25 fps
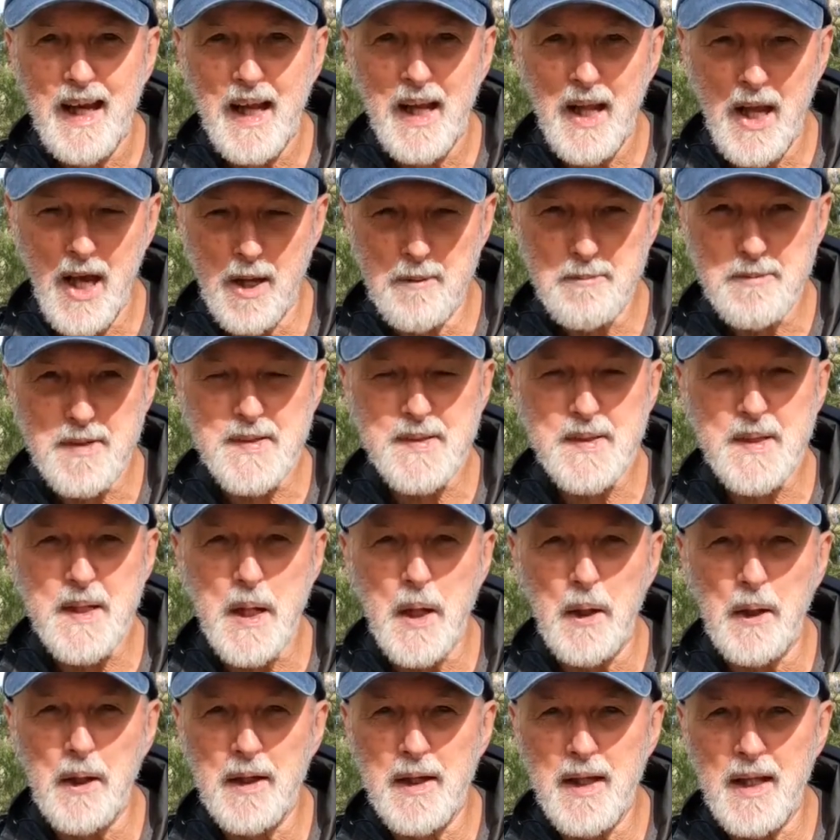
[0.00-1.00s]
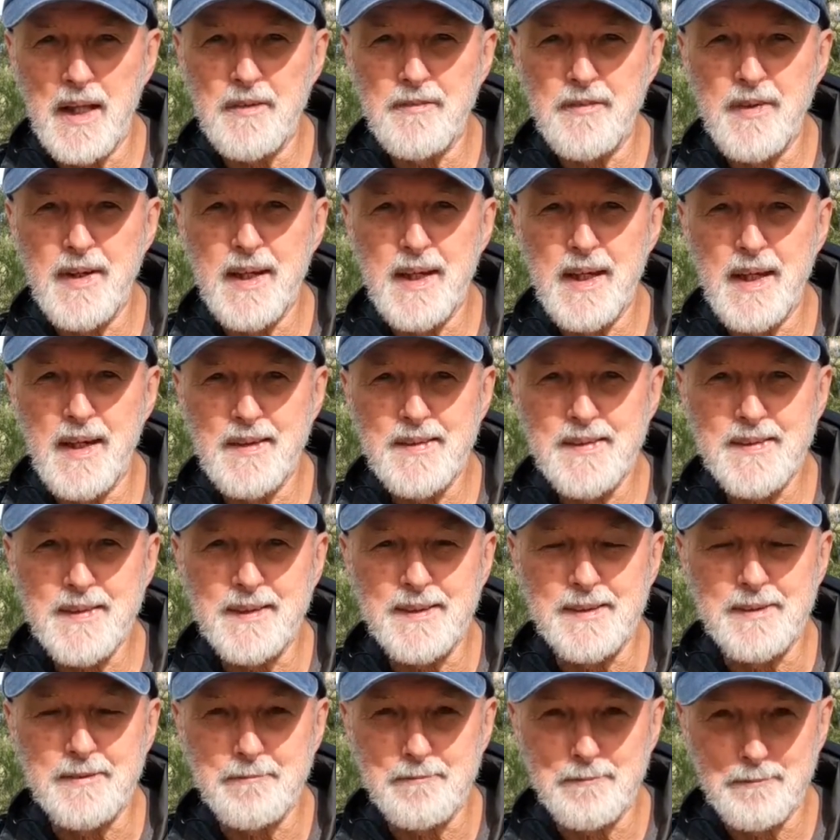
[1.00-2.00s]
and I hope to see you on another video
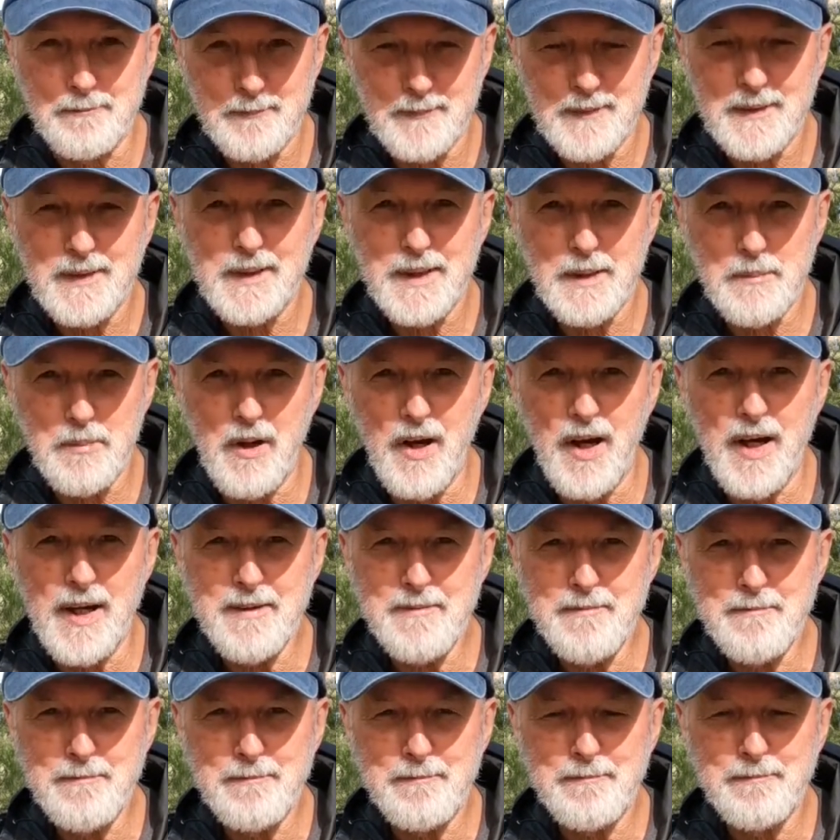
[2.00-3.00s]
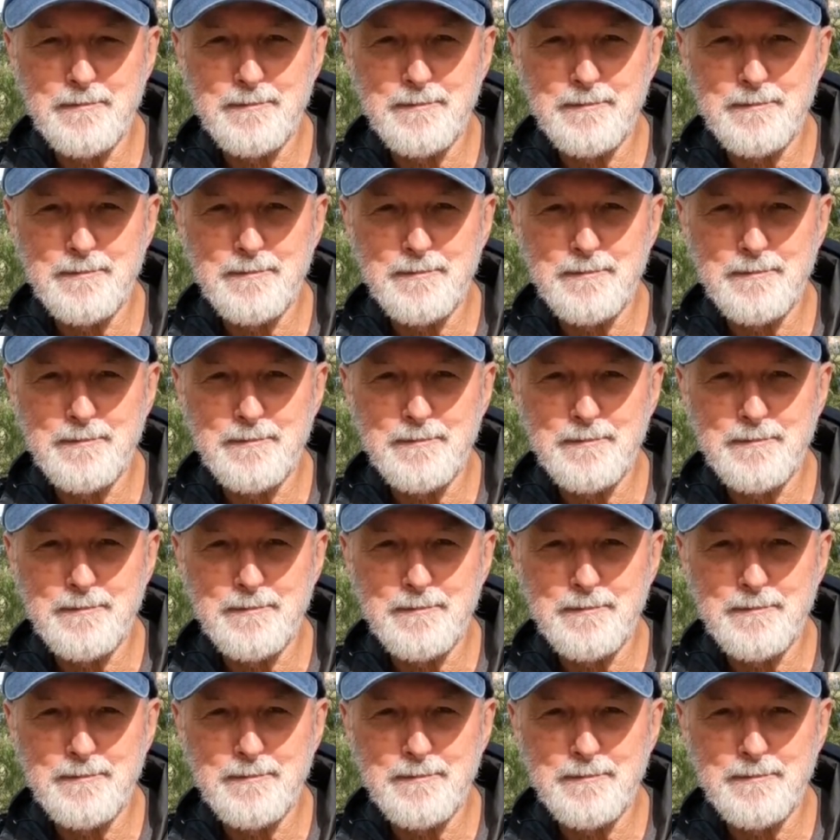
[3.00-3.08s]
soon. Goodbye.